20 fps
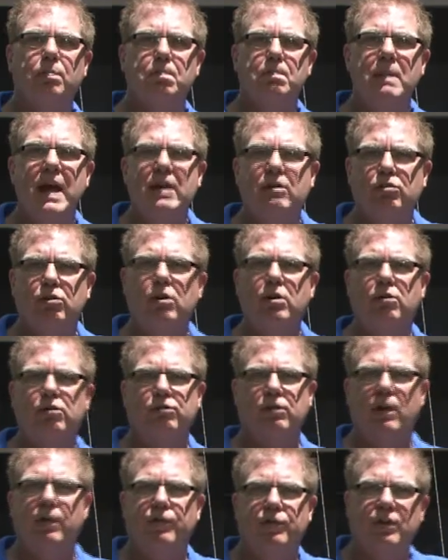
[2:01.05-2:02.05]
make sure you're
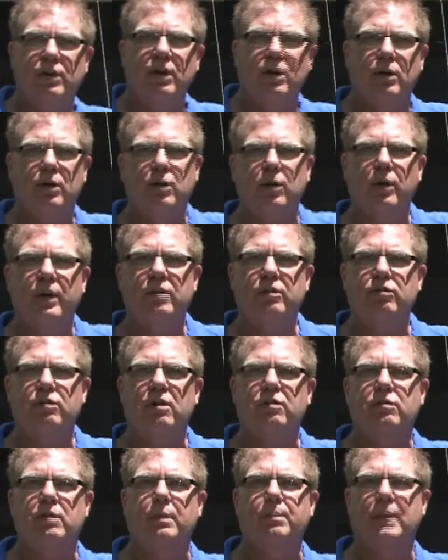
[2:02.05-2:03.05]
servicing your cooling
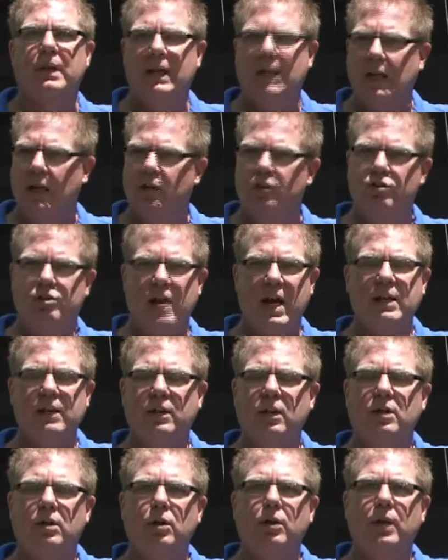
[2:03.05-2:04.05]
system, check
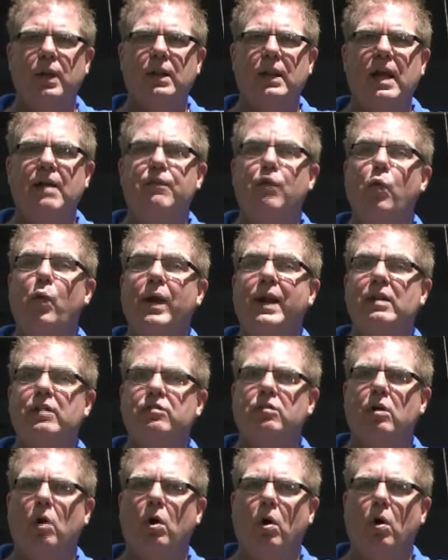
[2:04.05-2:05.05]
the coolant level when
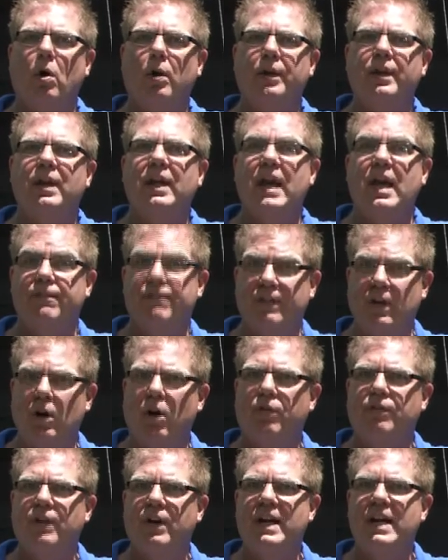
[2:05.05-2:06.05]
it's cold. If it
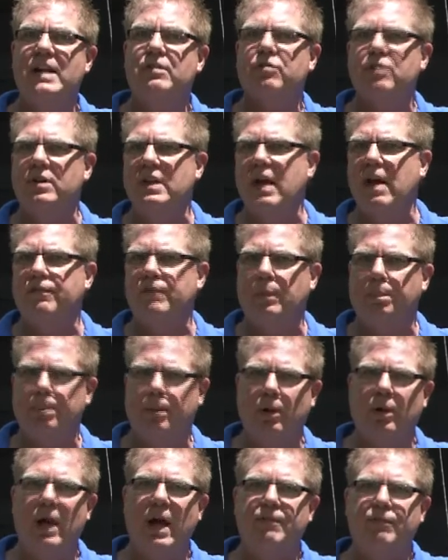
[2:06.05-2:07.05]
overheats and you have to
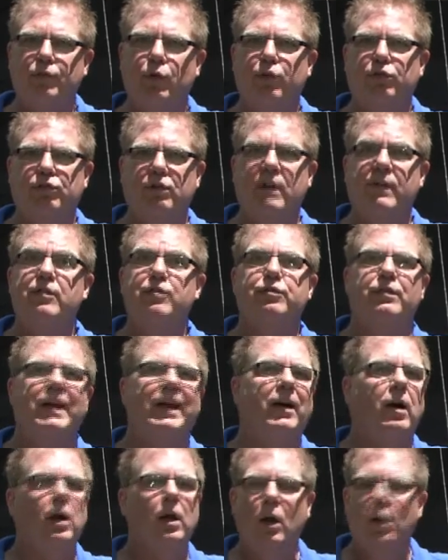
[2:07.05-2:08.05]
pull off to a service
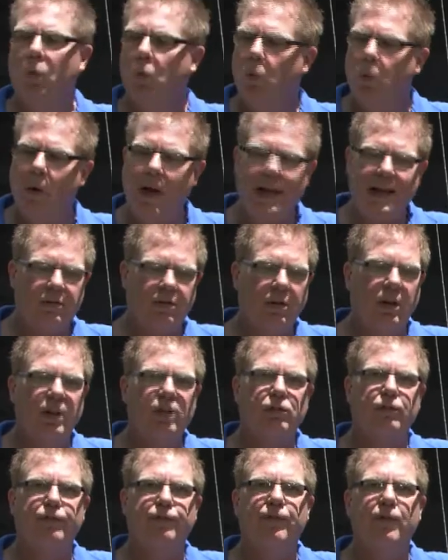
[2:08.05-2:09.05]
center, wait till
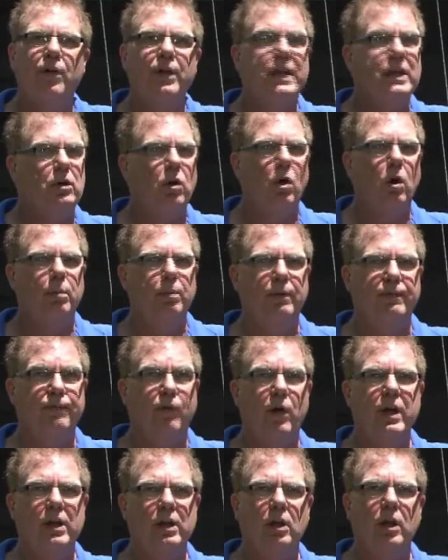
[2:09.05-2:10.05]
it's fully cold
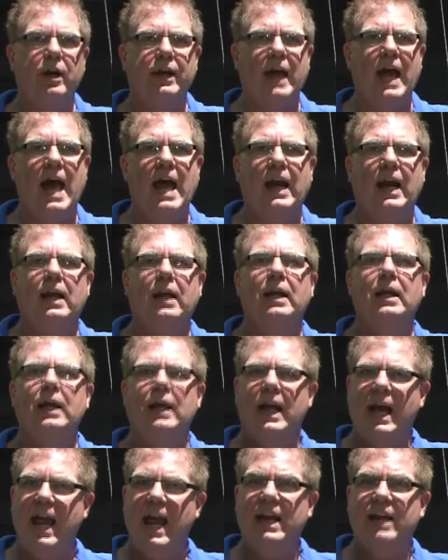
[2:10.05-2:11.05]
before you look at it
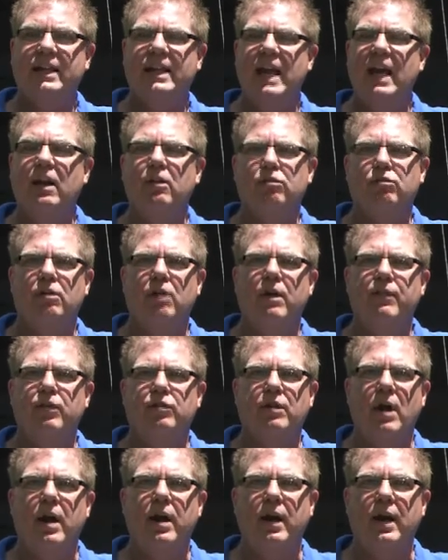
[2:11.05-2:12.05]
and get it
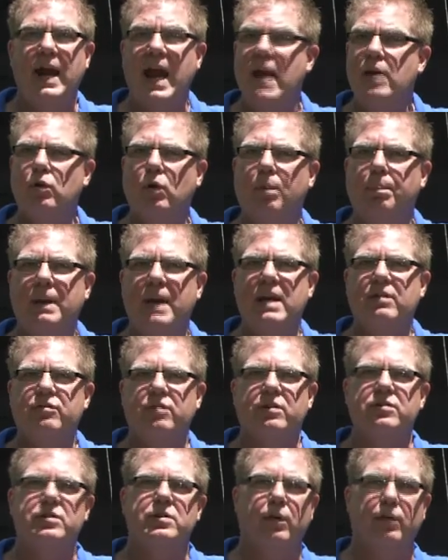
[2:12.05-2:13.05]
serviced on an annual
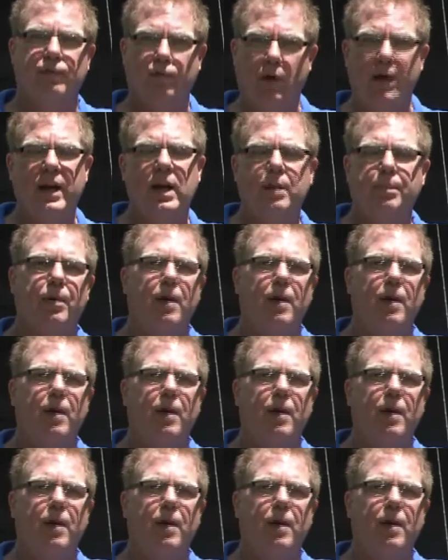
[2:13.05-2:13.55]
basis to avoid any